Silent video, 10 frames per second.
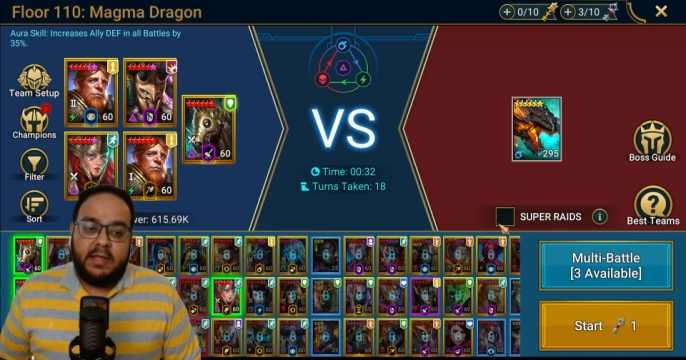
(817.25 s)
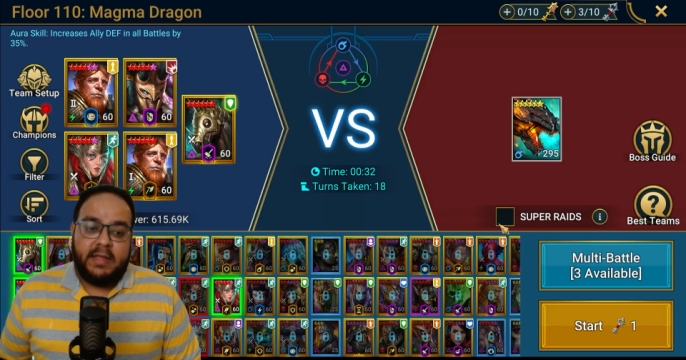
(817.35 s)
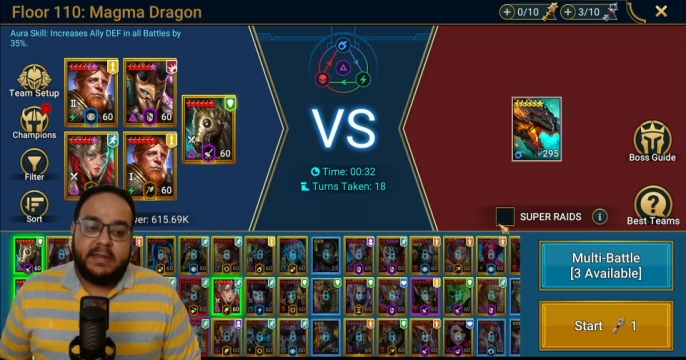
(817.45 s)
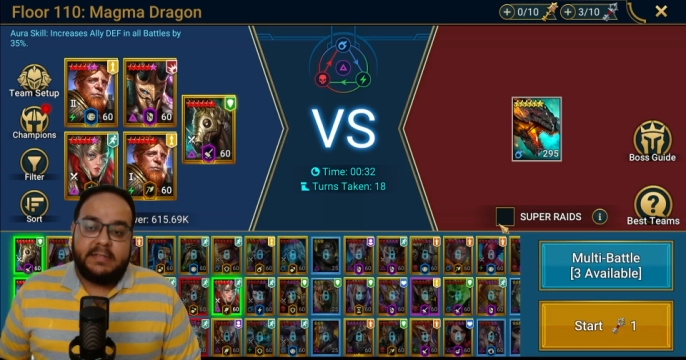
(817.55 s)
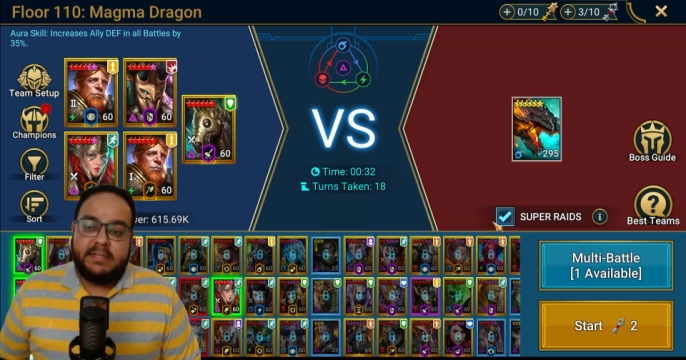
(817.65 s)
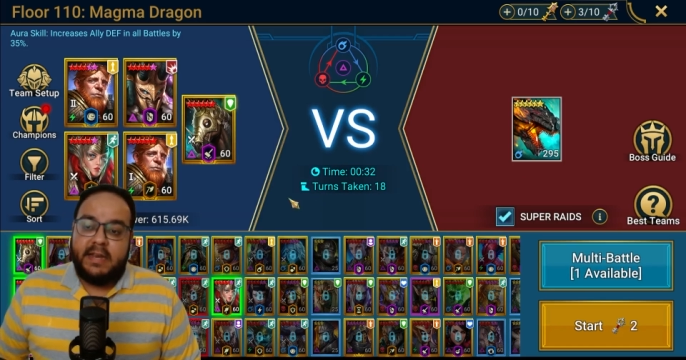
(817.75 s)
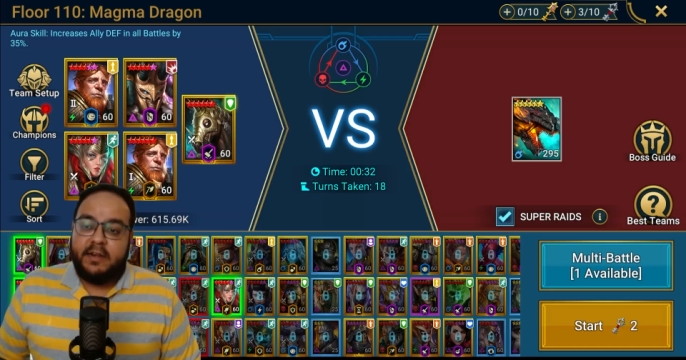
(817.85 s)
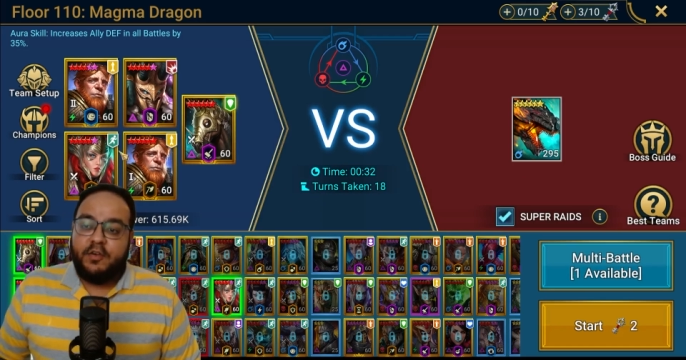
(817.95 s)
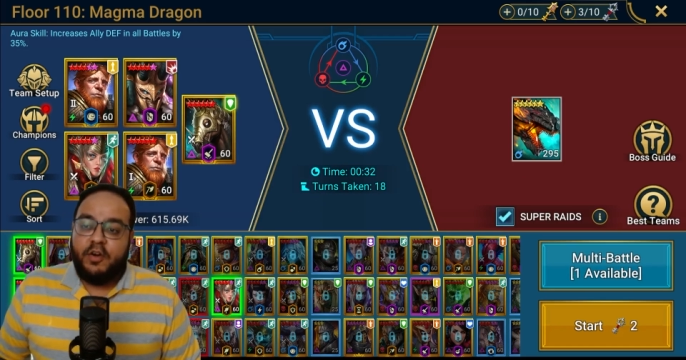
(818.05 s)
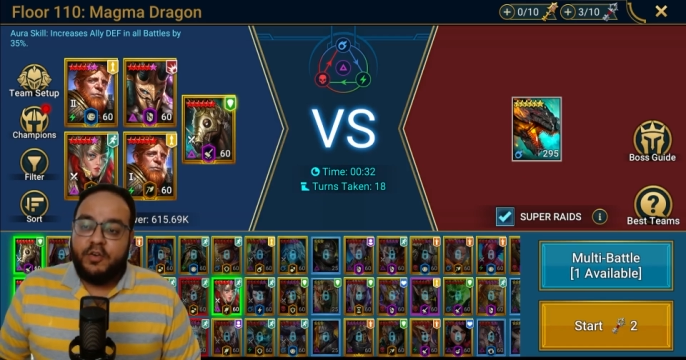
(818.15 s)
I can just let
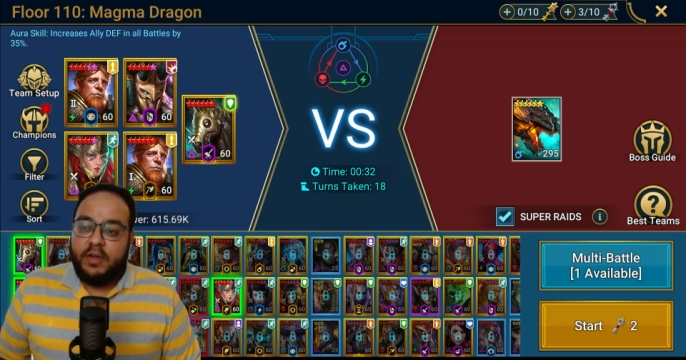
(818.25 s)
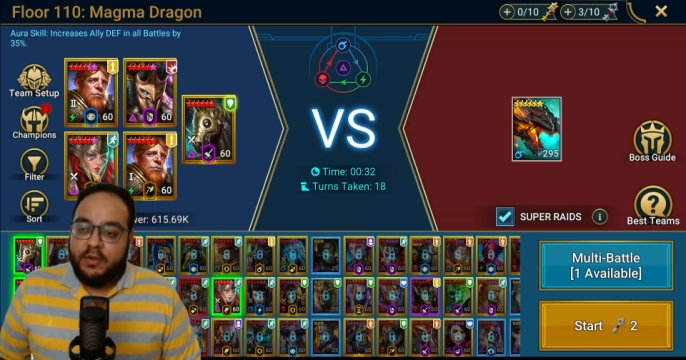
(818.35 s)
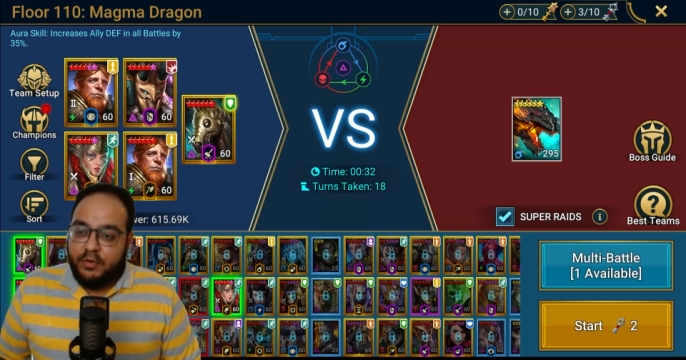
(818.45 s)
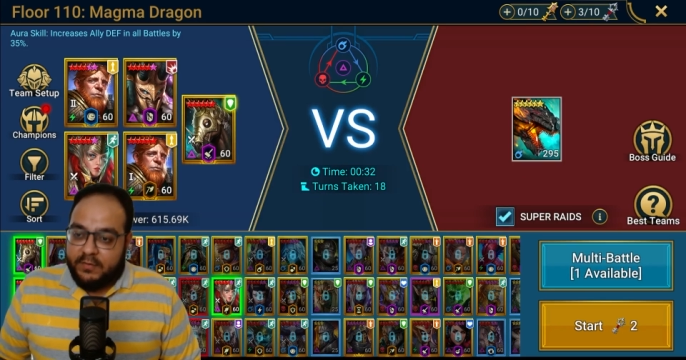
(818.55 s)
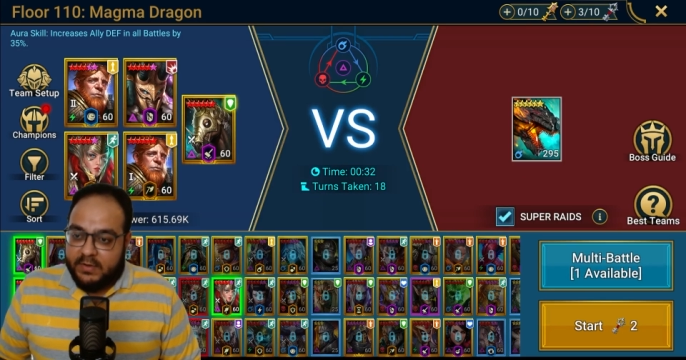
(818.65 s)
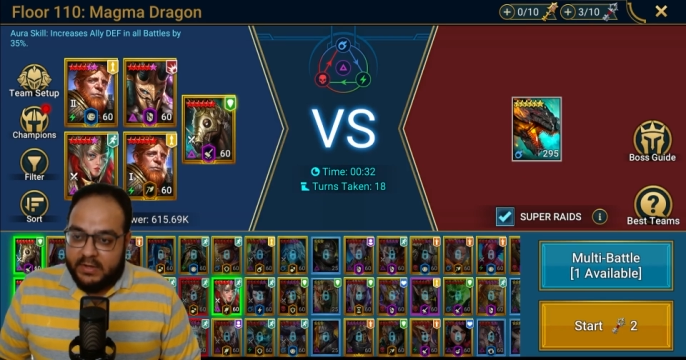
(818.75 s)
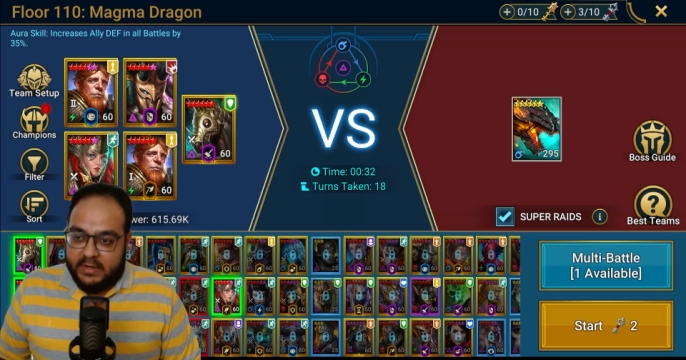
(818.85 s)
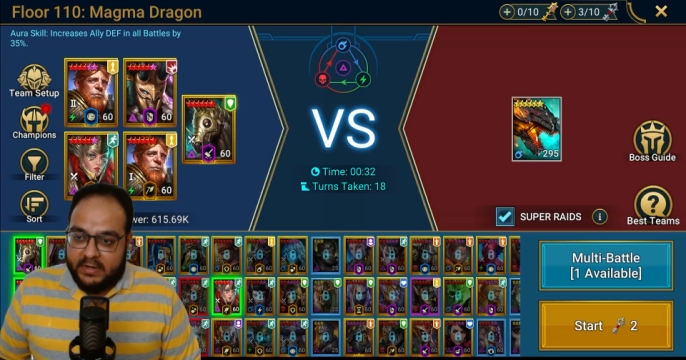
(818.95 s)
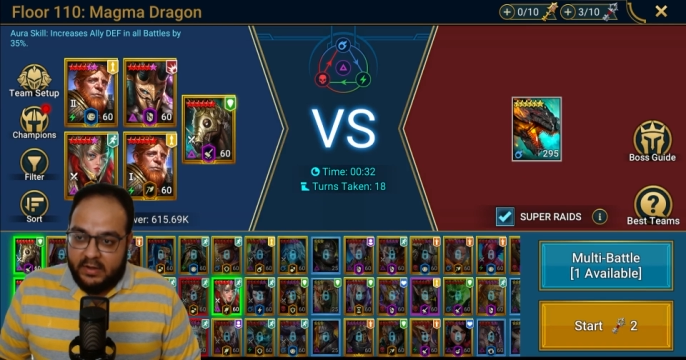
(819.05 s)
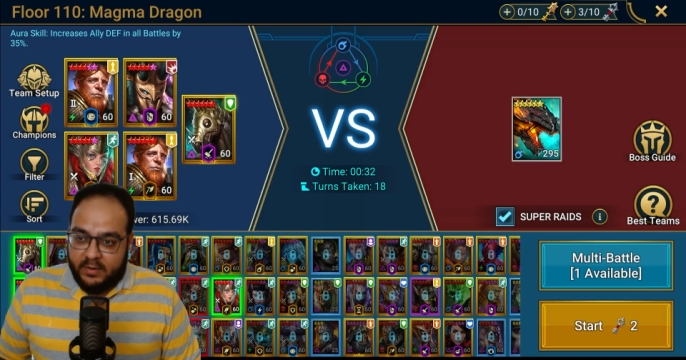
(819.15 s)
it auto. I don't even
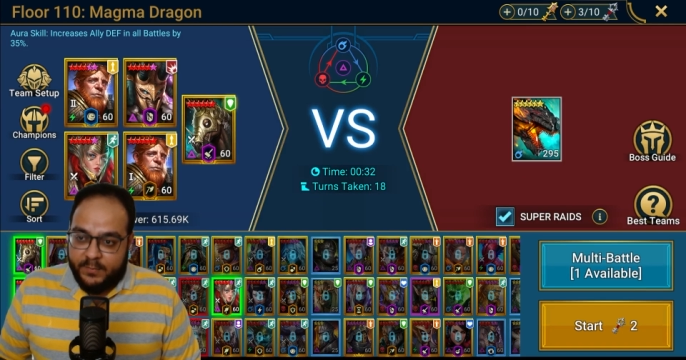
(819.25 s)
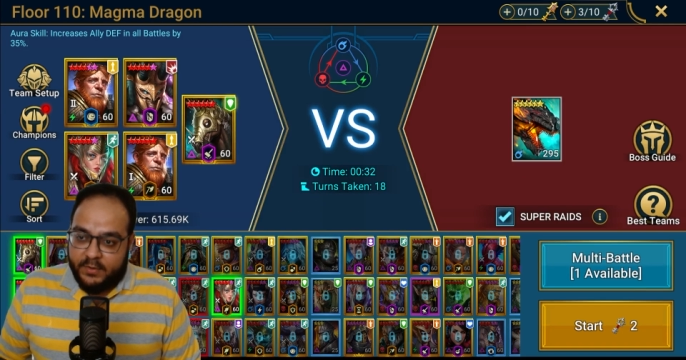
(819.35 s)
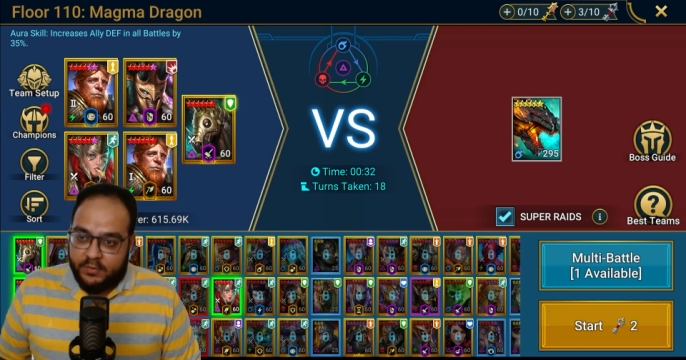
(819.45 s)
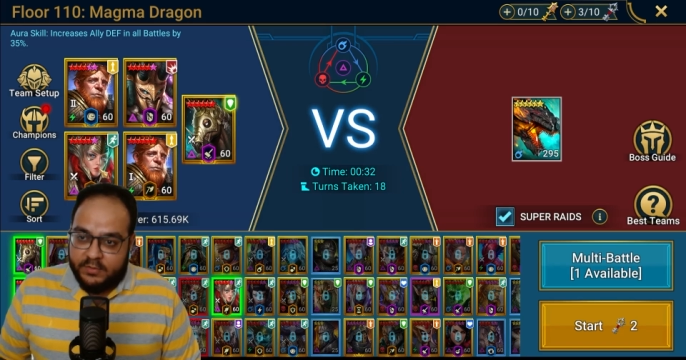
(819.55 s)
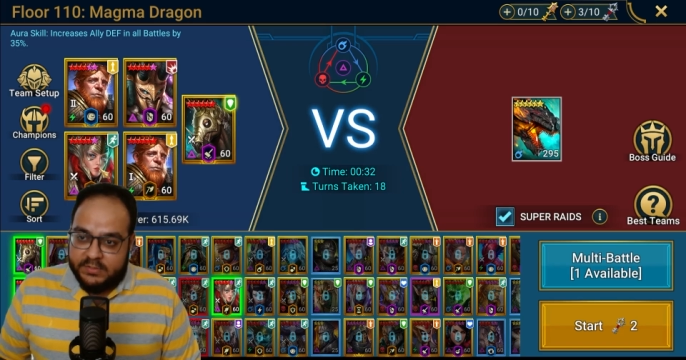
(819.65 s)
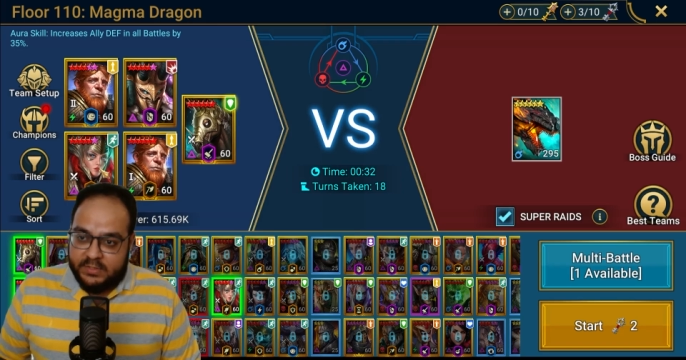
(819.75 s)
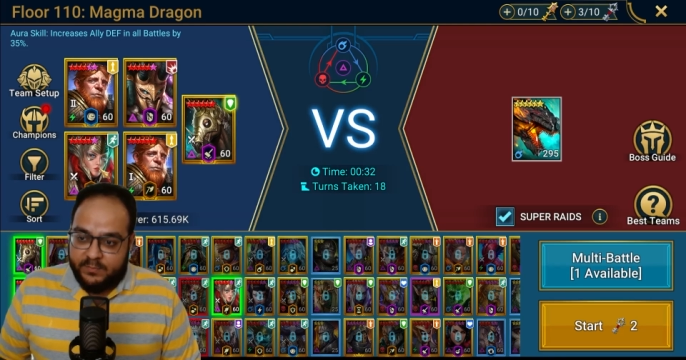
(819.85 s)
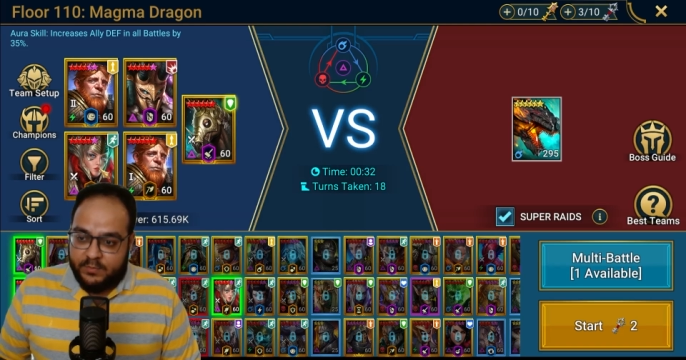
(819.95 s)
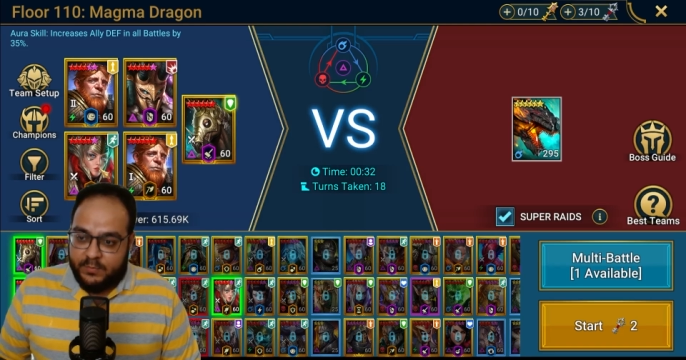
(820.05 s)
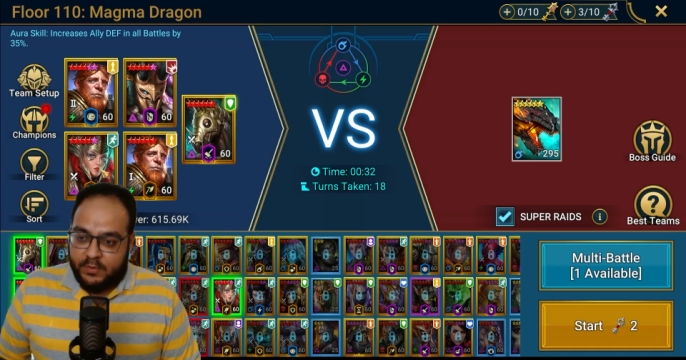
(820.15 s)
need Arbiter on this team,
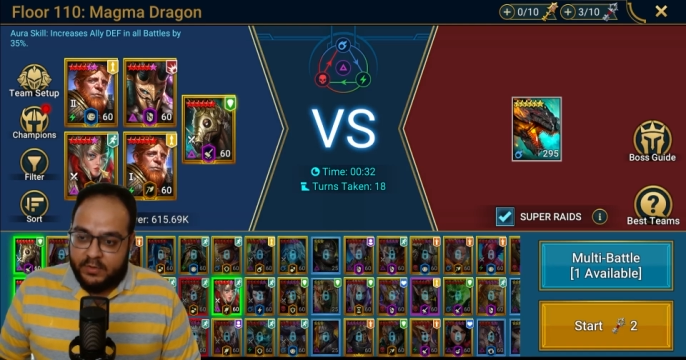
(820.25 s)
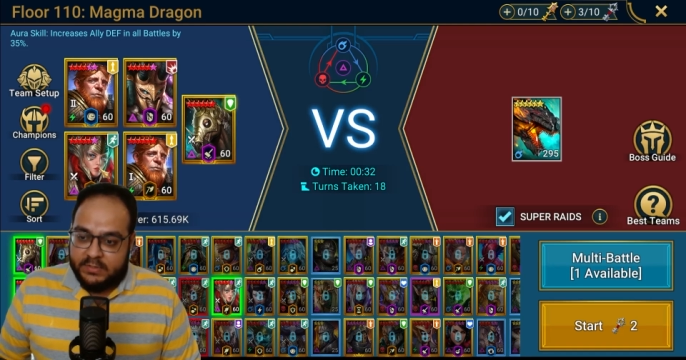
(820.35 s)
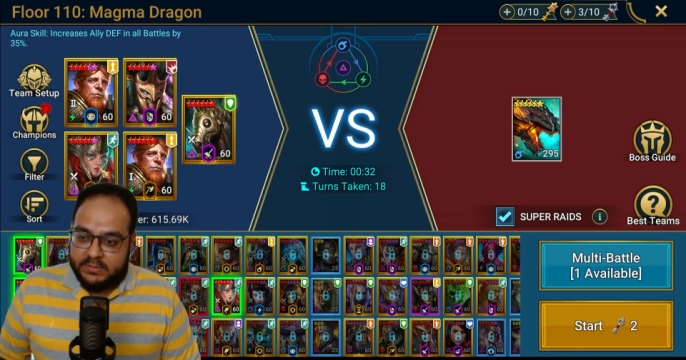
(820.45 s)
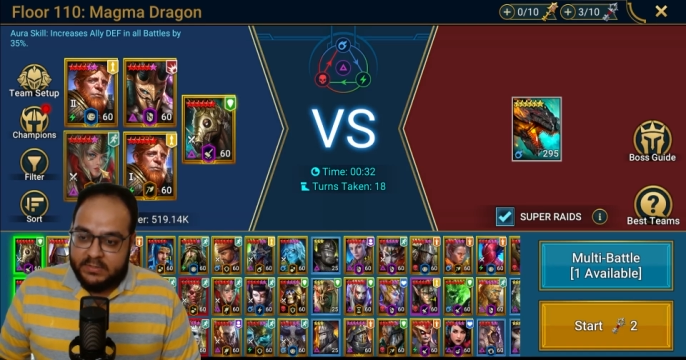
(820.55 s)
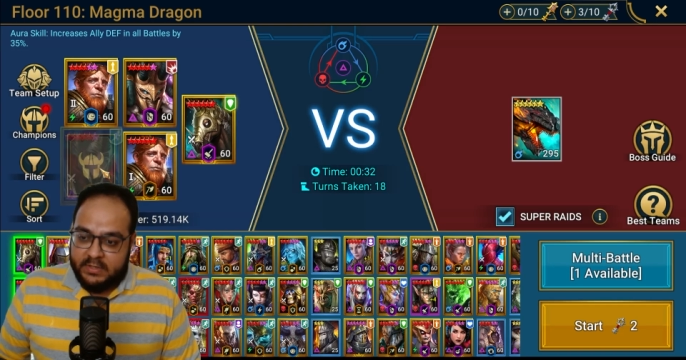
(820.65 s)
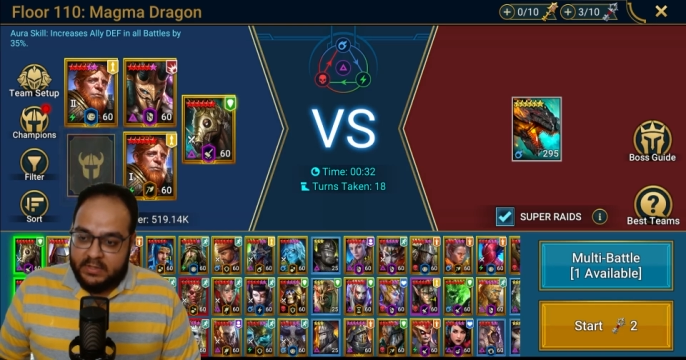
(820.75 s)
to be honest.